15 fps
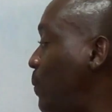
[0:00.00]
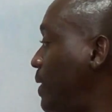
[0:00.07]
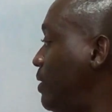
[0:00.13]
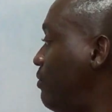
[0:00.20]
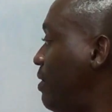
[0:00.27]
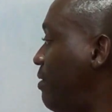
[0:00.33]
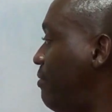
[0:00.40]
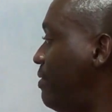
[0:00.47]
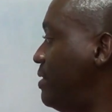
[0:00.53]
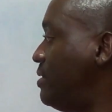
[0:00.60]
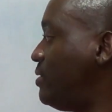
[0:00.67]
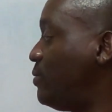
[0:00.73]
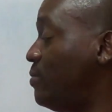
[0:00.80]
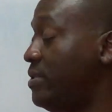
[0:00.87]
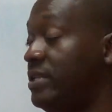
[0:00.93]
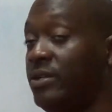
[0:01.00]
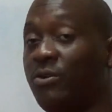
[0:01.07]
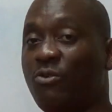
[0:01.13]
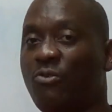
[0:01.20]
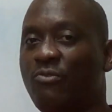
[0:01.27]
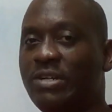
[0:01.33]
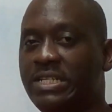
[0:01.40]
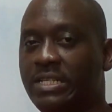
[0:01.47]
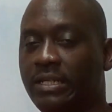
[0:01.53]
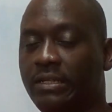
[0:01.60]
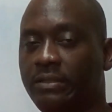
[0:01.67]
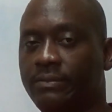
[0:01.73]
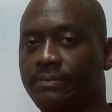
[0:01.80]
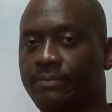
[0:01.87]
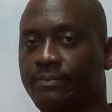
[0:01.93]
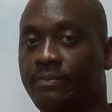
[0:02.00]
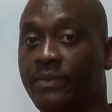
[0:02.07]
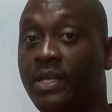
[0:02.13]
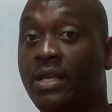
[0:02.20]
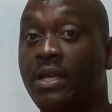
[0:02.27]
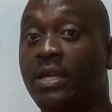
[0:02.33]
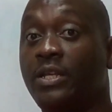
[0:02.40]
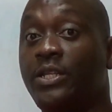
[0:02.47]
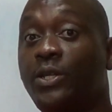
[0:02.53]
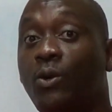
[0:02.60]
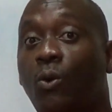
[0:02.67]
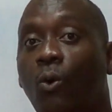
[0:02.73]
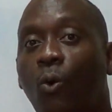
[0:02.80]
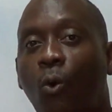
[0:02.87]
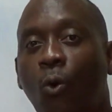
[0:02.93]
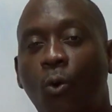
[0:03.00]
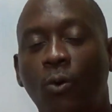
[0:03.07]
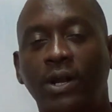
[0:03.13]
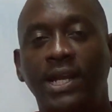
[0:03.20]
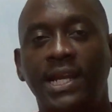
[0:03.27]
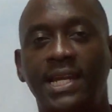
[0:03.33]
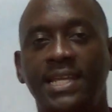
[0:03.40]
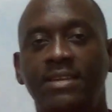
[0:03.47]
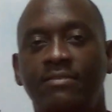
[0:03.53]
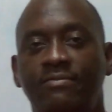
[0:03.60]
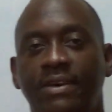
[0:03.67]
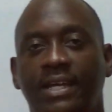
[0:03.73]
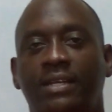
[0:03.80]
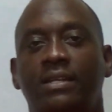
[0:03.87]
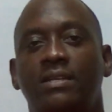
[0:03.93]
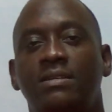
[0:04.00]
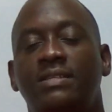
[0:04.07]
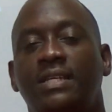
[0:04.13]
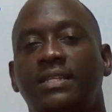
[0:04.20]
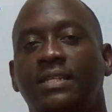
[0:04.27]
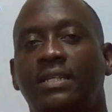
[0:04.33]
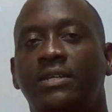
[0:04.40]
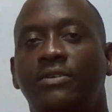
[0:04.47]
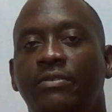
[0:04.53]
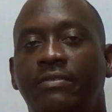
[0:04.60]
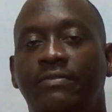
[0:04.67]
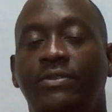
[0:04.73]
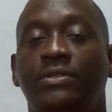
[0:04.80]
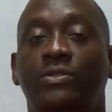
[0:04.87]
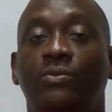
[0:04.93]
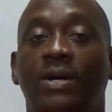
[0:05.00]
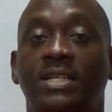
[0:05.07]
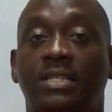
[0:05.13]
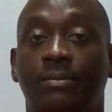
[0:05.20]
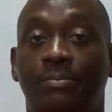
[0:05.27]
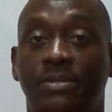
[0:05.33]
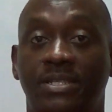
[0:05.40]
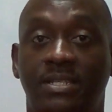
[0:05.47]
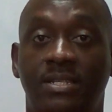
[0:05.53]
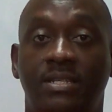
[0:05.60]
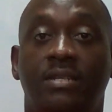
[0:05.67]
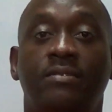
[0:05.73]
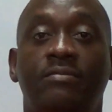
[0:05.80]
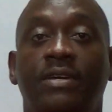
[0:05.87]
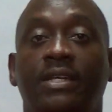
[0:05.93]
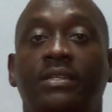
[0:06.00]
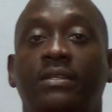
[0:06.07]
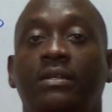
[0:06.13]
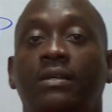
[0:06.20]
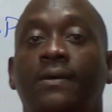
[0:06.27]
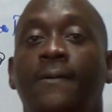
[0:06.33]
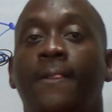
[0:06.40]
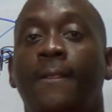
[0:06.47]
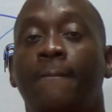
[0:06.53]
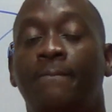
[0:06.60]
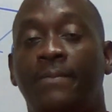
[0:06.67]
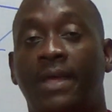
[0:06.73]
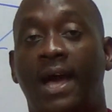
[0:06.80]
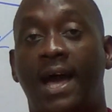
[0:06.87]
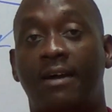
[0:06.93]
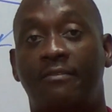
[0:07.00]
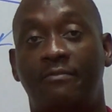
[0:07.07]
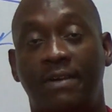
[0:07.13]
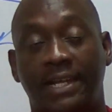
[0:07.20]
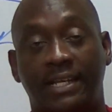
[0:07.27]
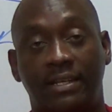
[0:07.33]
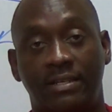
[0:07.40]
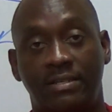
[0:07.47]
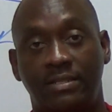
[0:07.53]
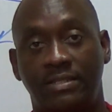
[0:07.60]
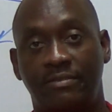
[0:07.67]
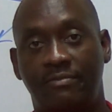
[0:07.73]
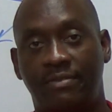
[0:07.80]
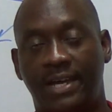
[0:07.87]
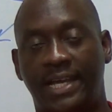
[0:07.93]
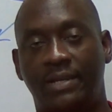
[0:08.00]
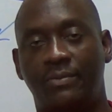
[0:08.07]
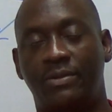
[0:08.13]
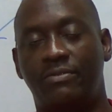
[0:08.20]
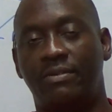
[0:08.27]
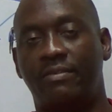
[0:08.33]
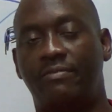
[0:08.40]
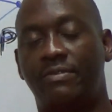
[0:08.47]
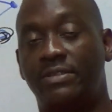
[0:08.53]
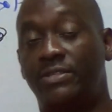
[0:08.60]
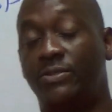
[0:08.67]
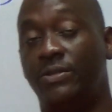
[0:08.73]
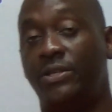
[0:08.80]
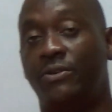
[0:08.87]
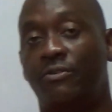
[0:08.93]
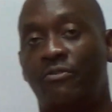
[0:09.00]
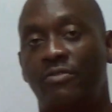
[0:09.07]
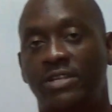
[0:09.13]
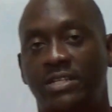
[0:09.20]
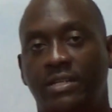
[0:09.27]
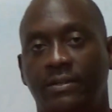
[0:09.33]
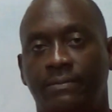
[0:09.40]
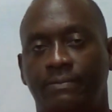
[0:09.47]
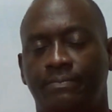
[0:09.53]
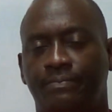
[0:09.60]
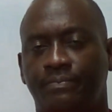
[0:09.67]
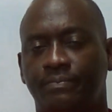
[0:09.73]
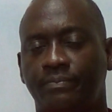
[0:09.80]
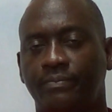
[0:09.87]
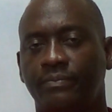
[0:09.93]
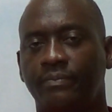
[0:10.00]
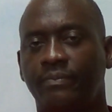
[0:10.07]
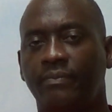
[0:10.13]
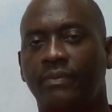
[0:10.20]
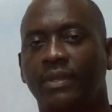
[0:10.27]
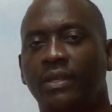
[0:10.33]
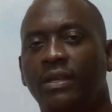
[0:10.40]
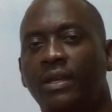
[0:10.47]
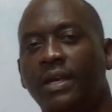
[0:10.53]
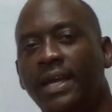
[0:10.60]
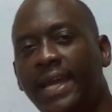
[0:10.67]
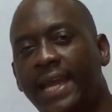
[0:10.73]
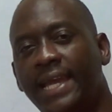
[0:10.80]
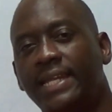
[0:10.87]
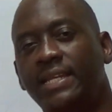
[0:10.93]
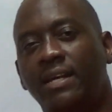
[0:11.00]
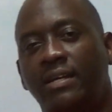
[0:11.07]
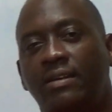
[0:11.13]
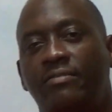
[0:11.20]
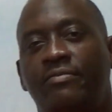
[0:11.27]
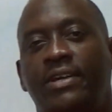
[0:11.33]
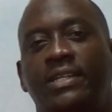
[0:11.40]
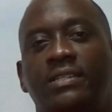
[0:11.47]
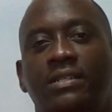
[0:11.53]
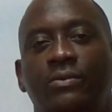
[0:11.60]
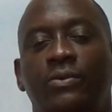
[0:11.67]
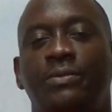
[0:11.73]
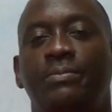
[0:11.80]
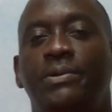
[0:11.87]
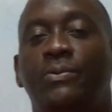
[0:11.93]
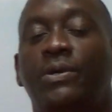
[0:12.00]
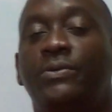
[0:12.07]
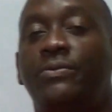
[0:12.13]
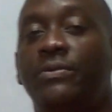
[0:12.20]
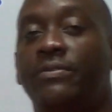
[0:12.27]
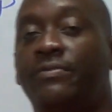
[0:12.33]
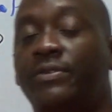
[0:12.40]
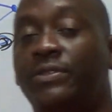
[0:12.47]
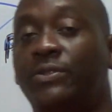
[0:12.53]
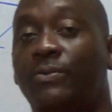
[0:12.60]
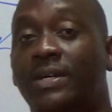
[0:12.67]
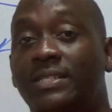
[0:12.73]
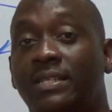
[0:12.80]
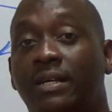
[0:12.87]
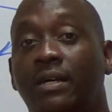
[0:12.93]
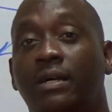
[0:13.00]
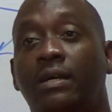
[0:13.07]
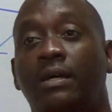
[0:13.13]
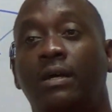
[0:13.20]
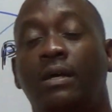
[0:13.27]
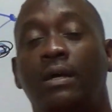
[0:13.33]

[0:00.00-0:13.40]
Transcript: with reference to the origin. The only vectors that you refer to as a position vector are vectors defined with reference to the origin. Any other vector would be what we refer to as a